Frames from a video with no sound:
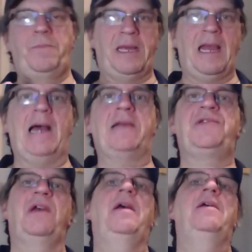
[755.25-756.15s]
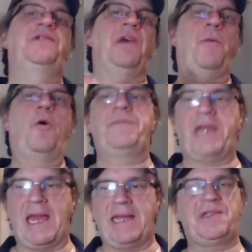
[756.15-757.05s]
big-ass sub-ohm
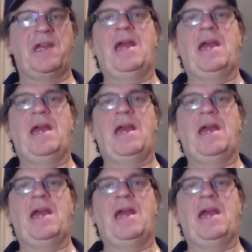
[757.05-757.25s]
tanks.